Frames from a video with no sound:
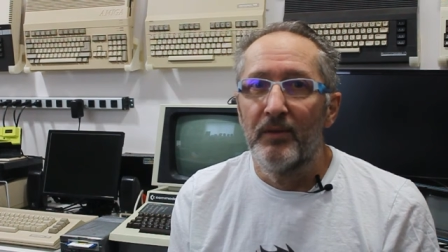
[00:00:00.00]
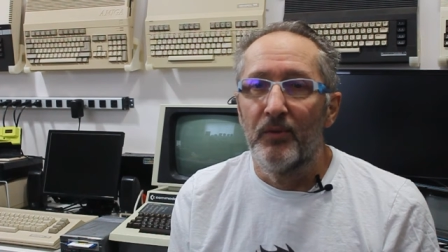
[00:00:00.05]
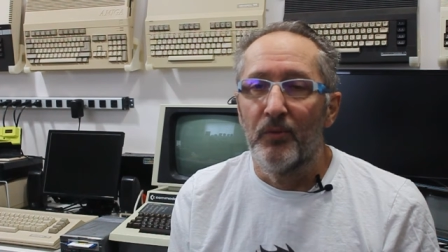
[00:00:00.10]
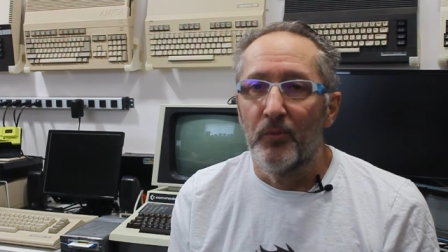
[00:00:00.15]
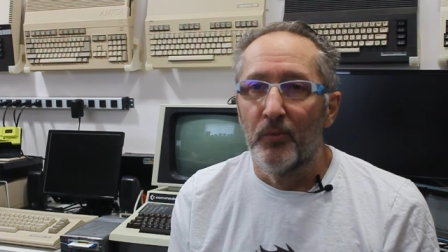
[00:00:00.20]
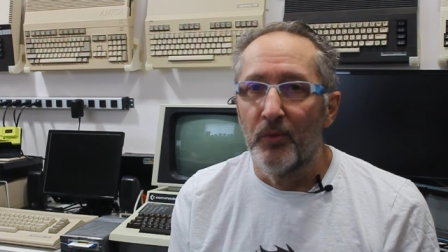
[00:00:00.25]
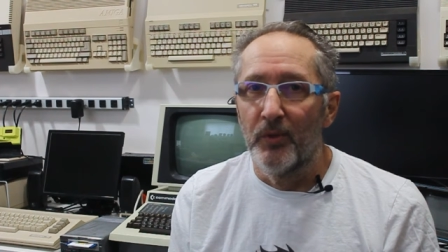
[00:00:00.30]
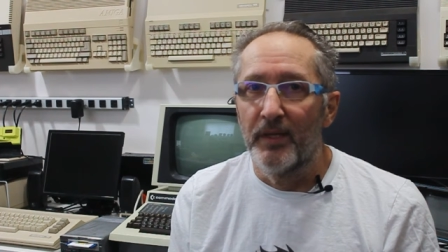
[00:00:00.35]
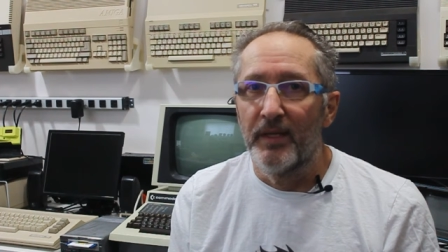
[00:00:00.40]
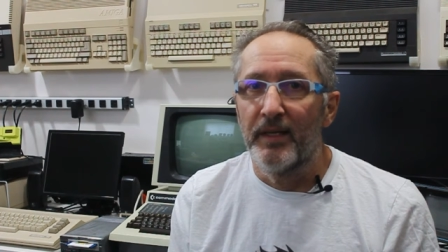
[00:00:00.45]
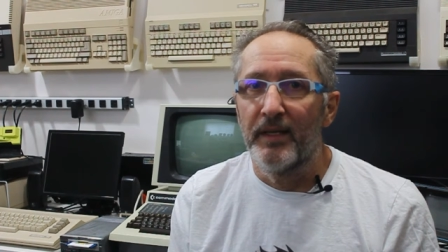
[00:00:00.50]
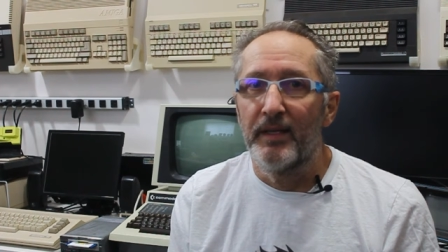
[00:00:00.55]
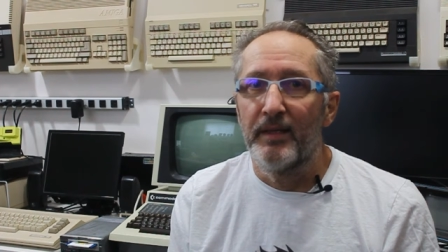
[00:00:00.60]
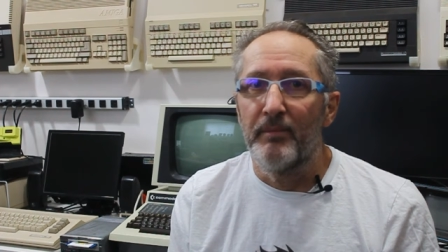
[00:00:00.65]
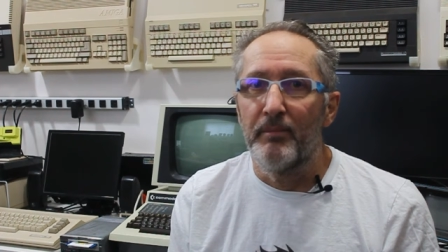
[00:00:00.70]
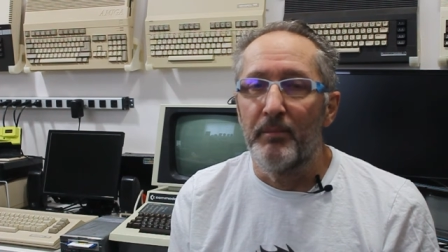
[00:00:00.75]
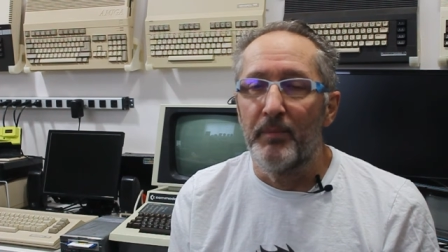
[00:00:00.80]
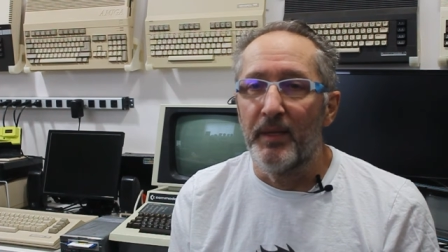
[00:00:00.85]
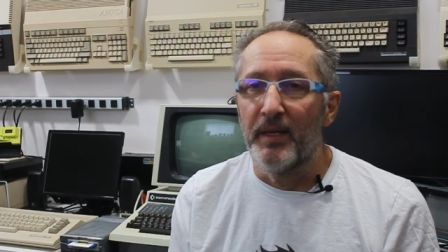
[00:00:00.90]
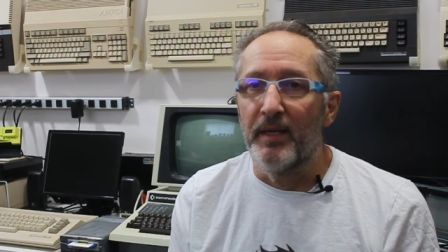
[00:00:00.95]
would
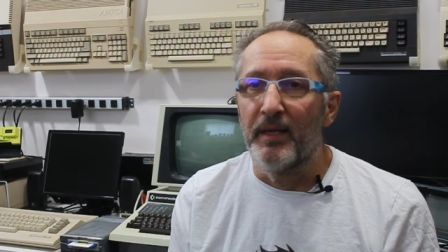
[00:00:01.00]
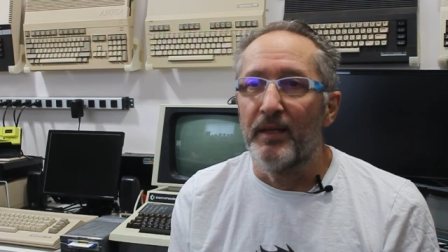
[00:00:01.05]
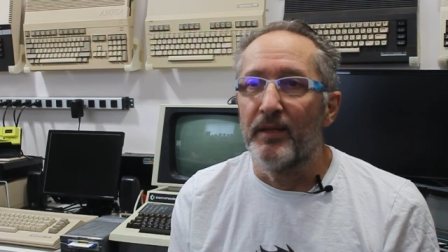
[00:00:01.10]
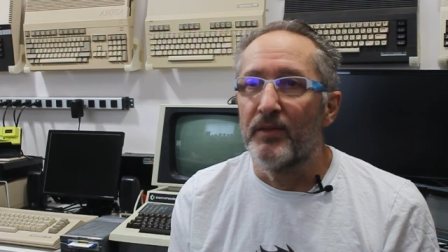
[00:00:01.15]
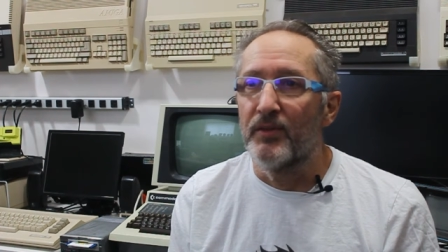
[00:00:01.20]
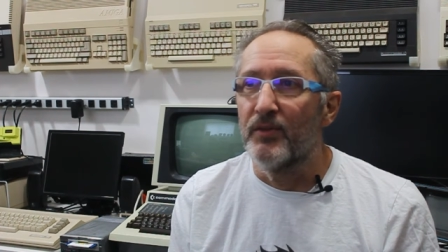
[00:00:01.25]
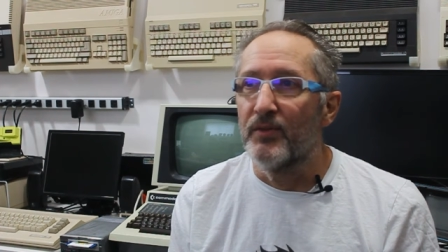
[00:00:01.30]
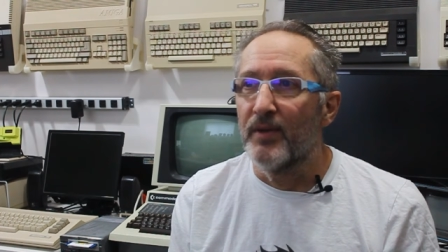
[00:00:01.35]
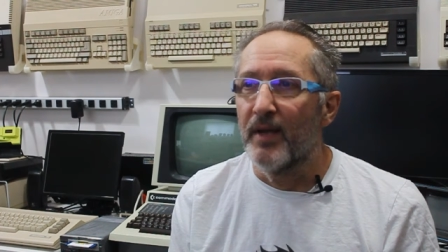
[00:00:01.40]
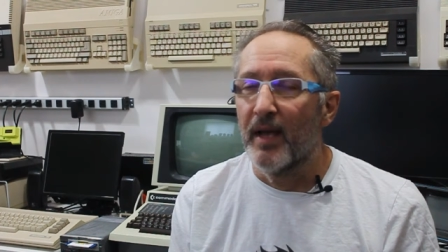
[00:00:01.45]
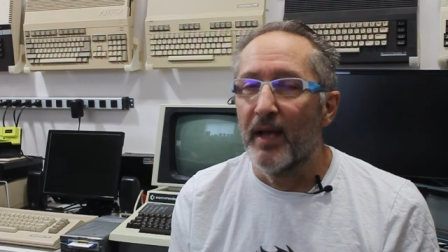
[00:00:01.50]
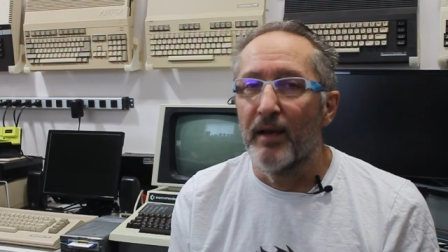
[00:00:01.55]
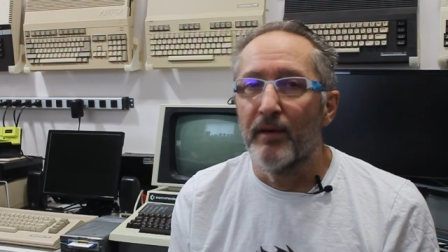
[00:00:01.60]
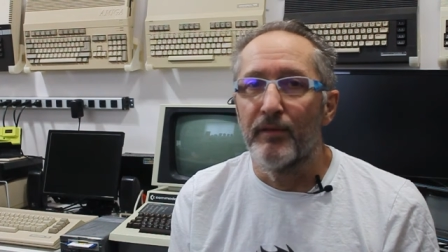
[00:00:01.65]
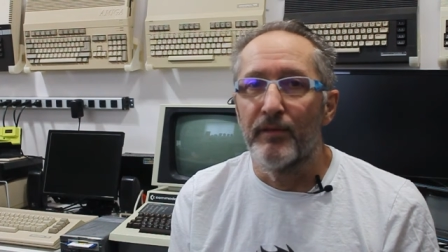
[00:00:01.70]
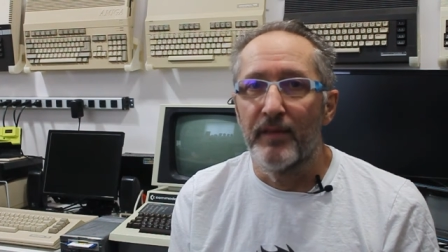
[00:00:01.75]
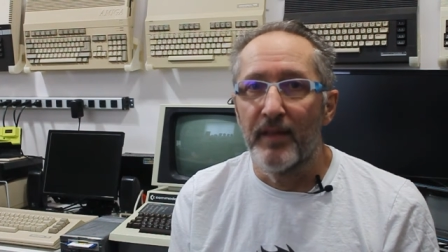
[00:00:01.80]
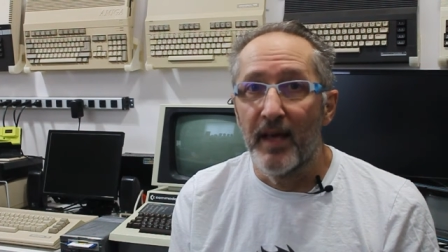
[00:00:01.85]
it be to have